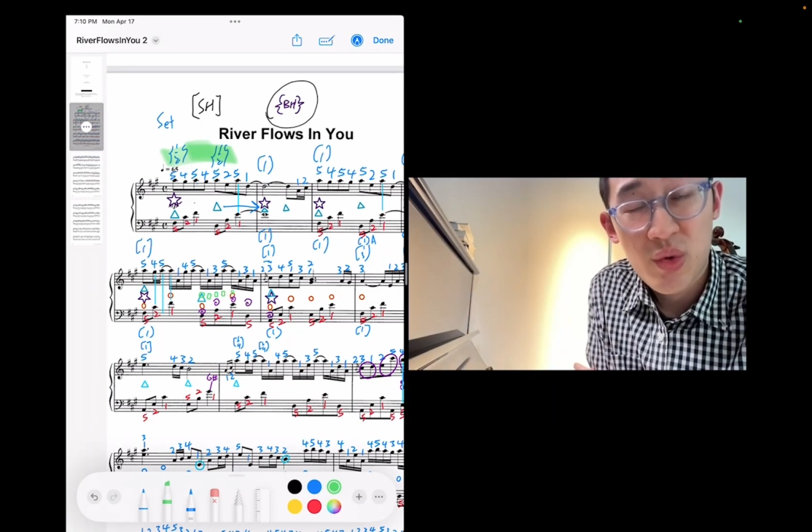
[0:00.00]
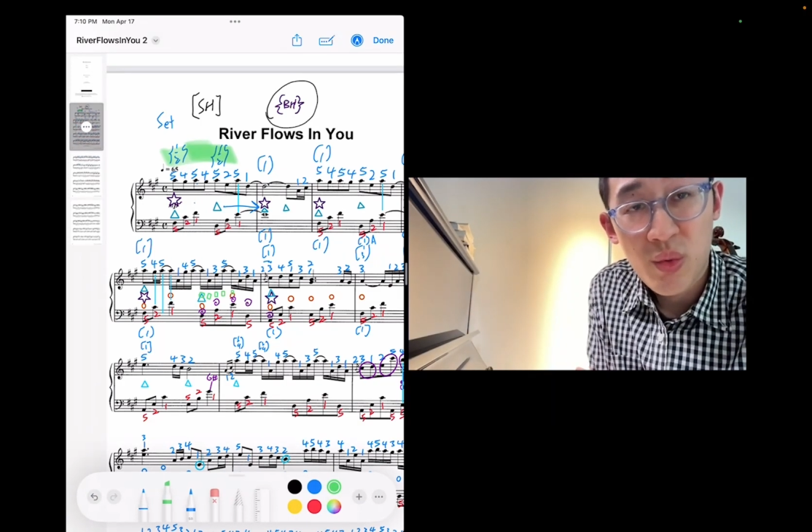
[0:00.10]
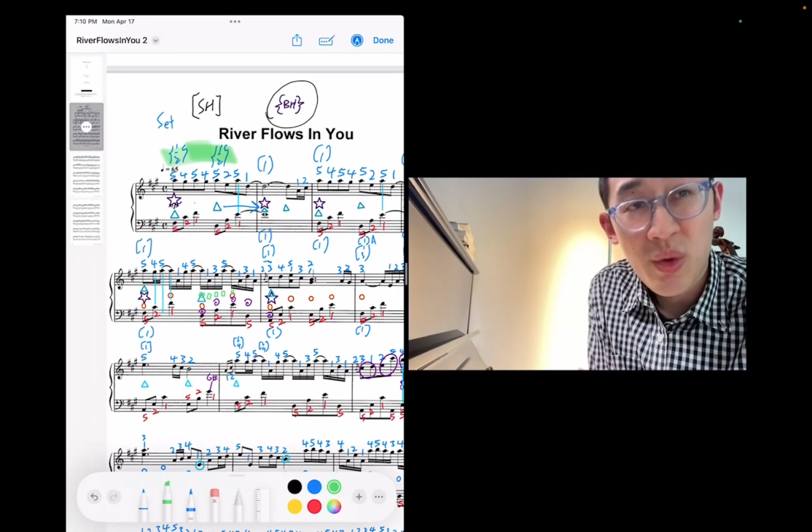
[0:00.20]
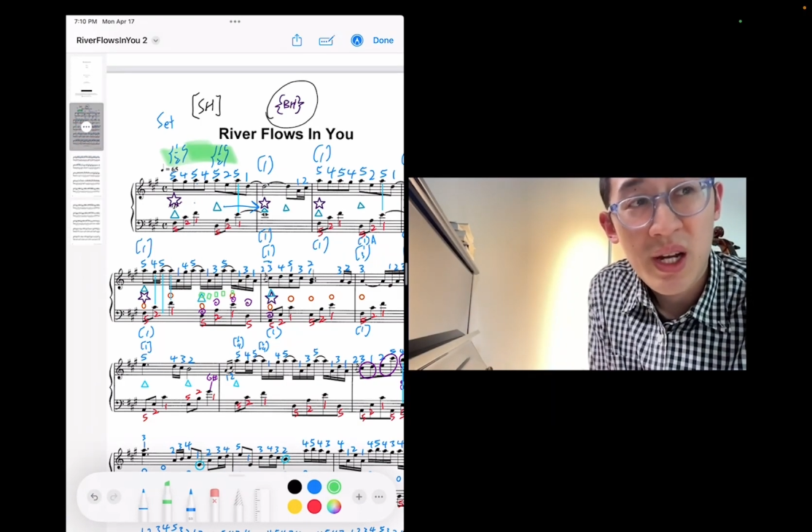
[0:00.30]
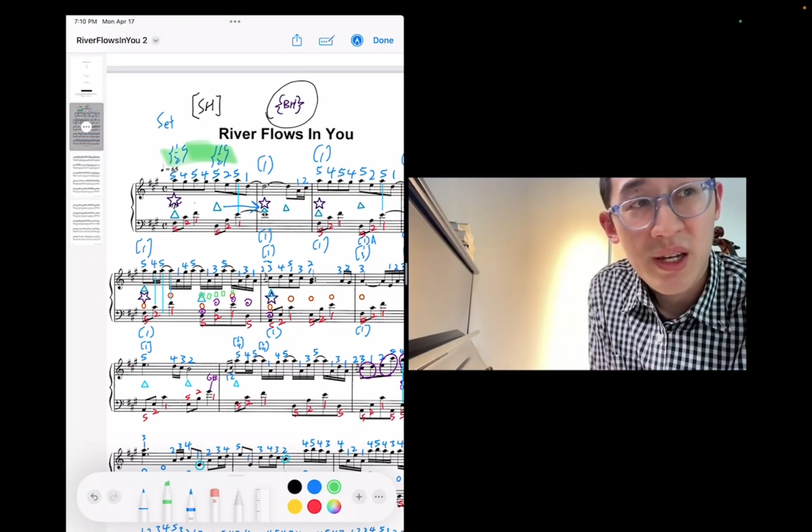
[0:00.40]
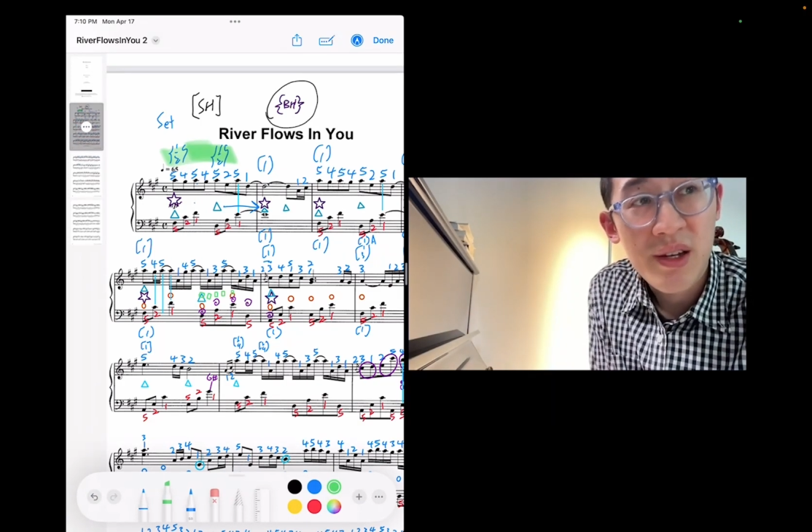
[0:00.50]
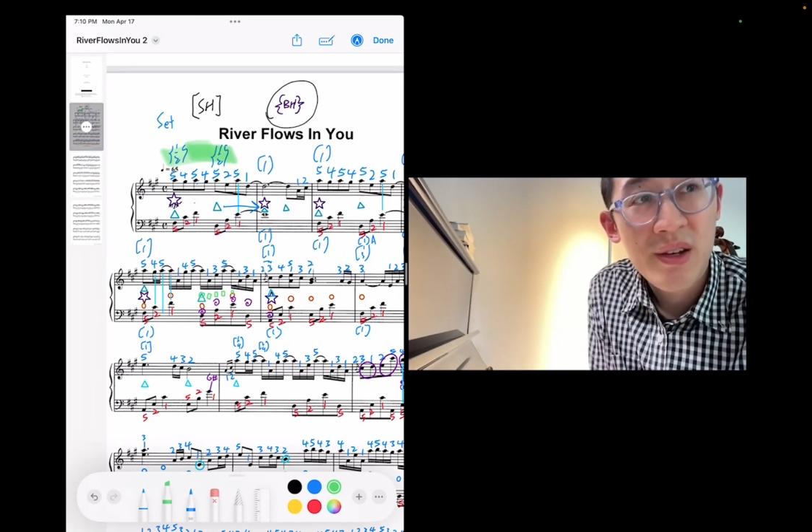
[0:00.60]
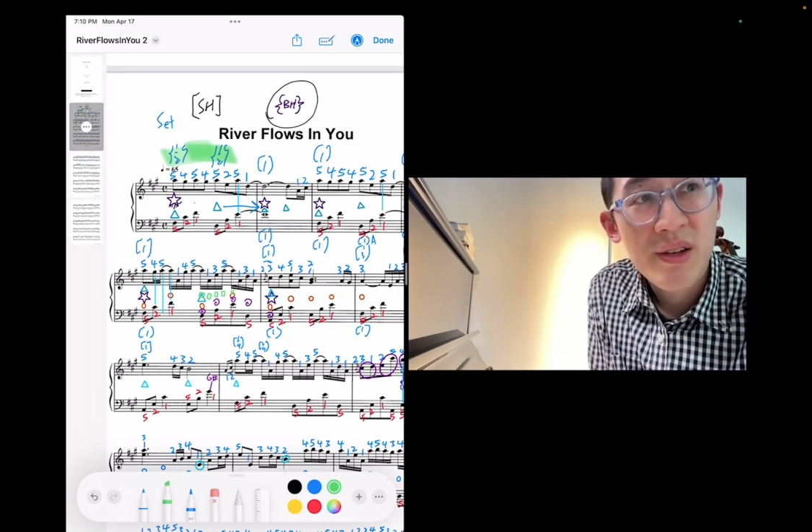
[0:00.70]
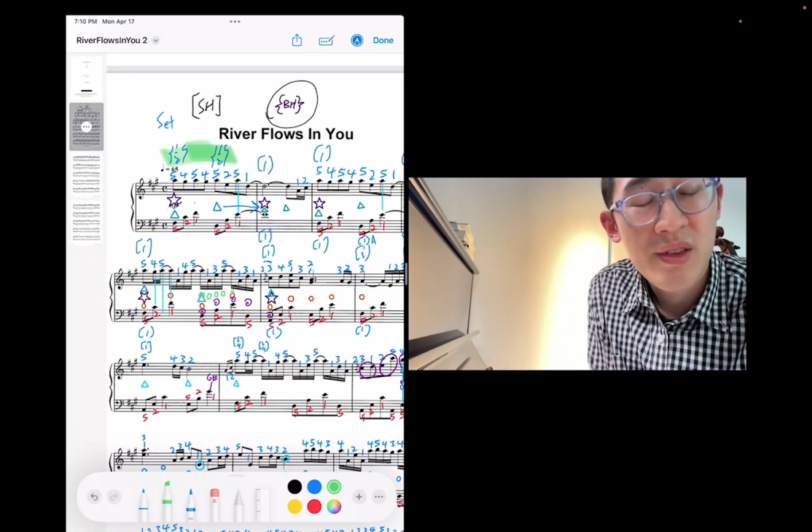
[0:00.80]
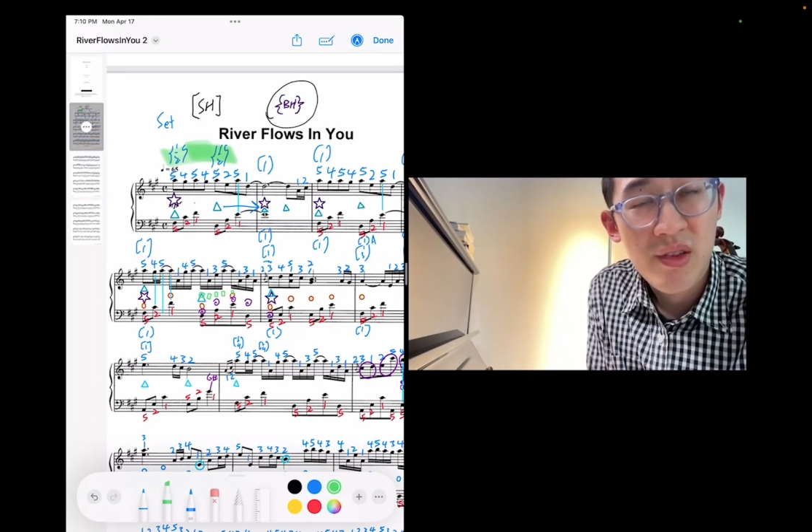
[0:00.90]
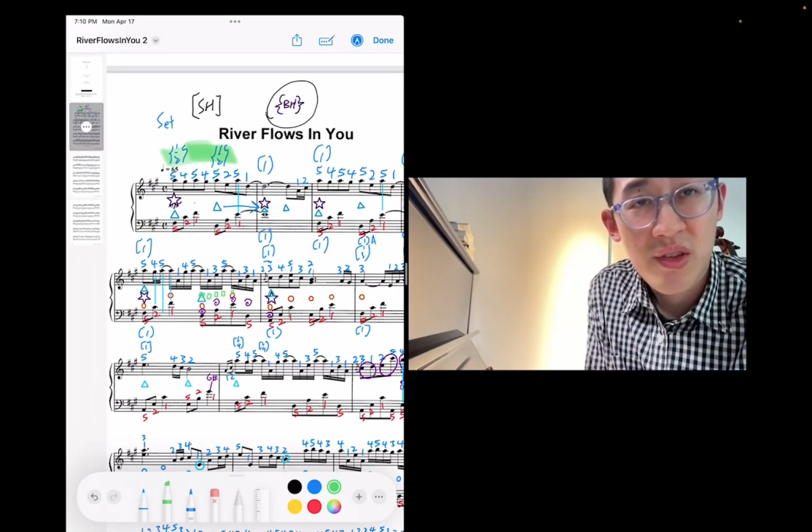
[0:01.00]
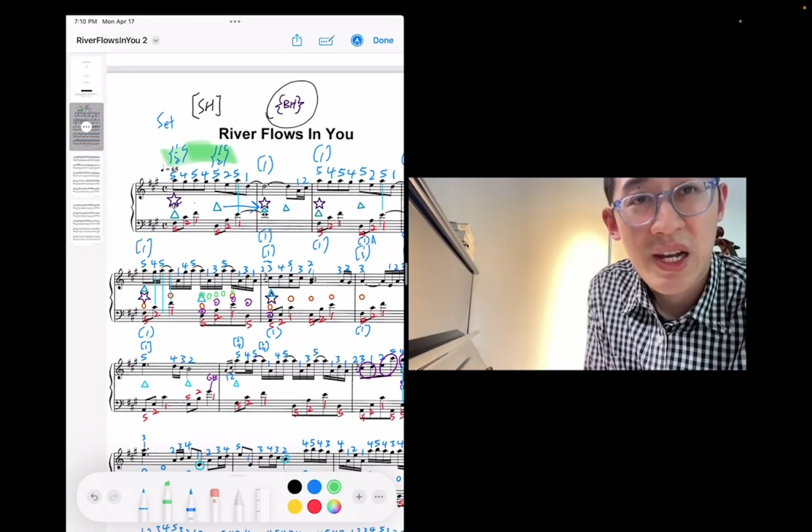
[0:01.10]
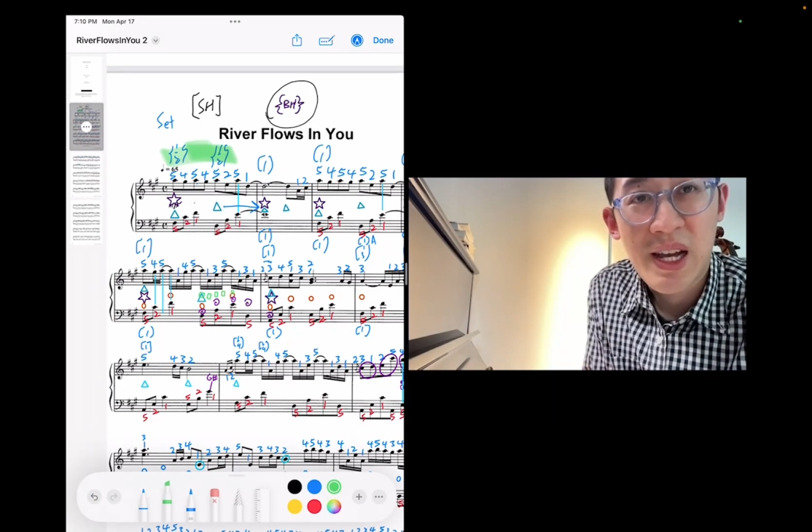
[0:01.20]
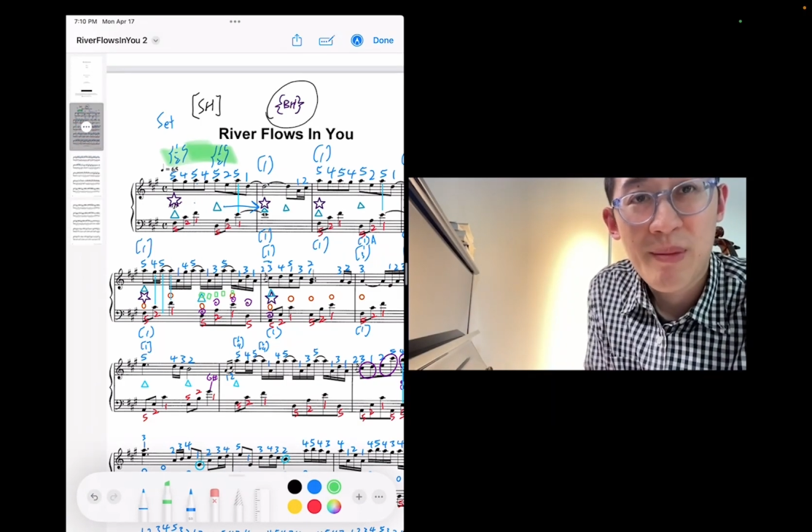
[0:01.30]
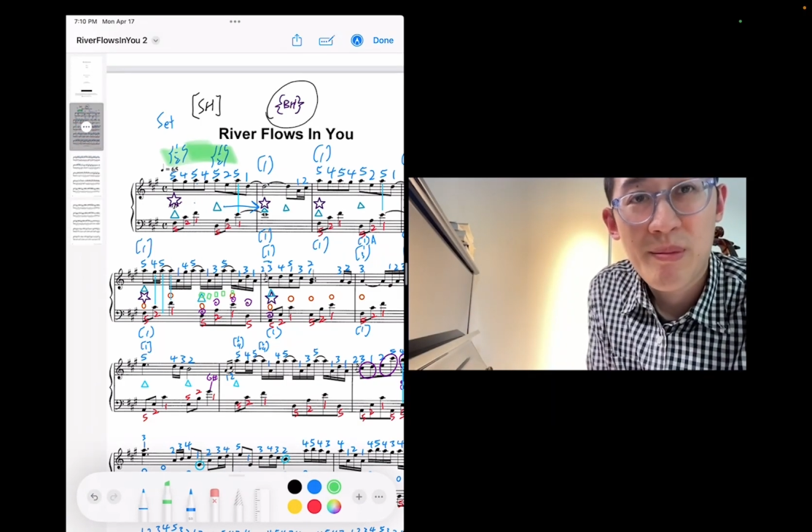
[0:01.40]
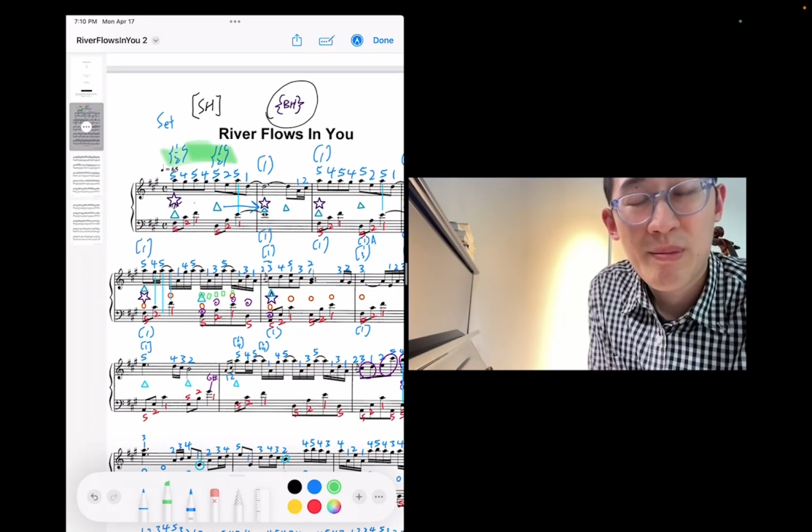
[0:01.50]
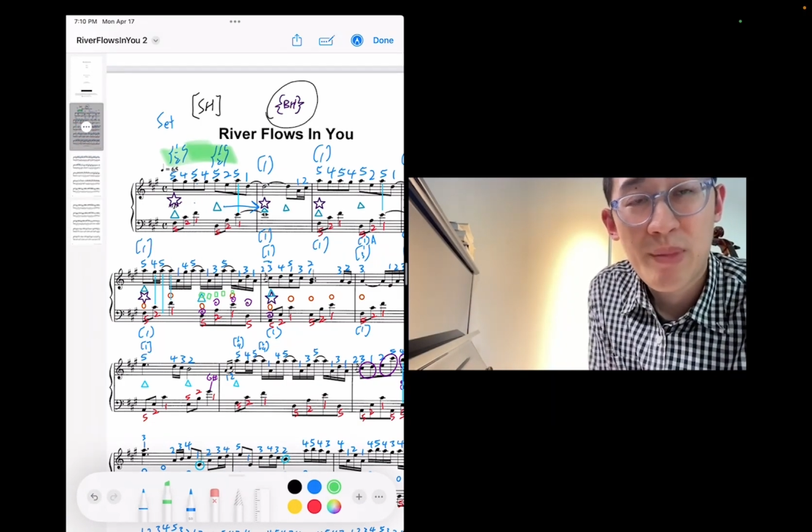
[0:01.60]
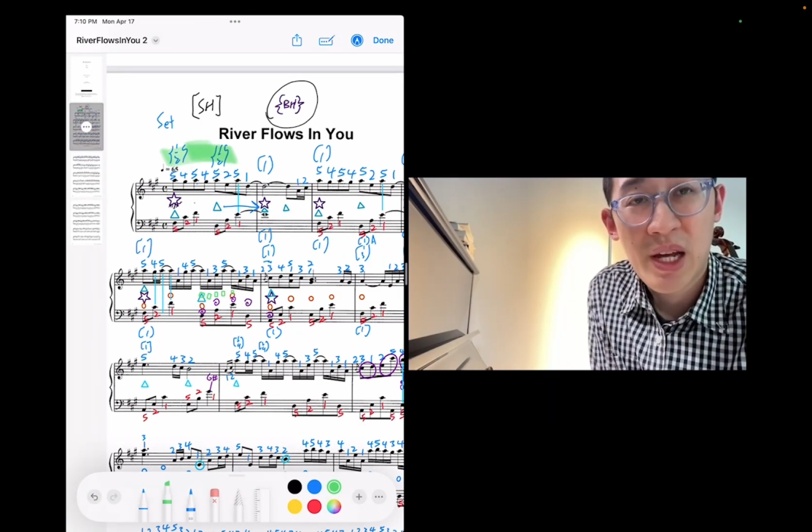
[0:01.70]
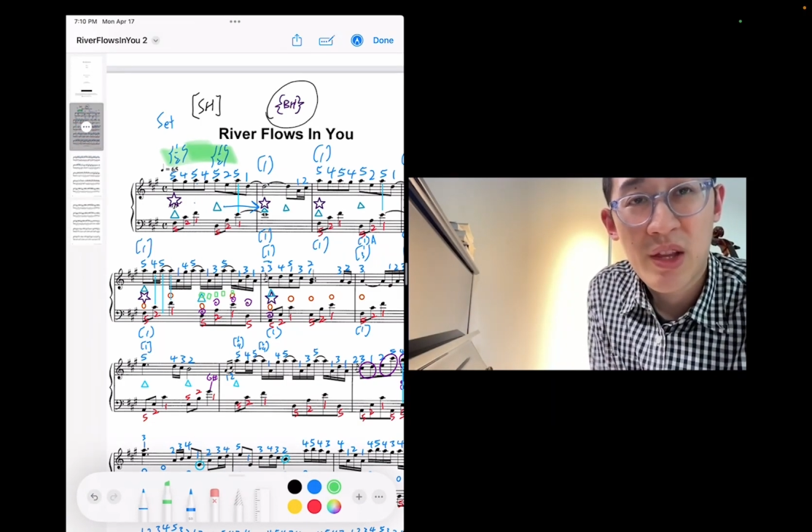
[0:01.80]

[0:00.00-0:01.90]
to a 1 this time by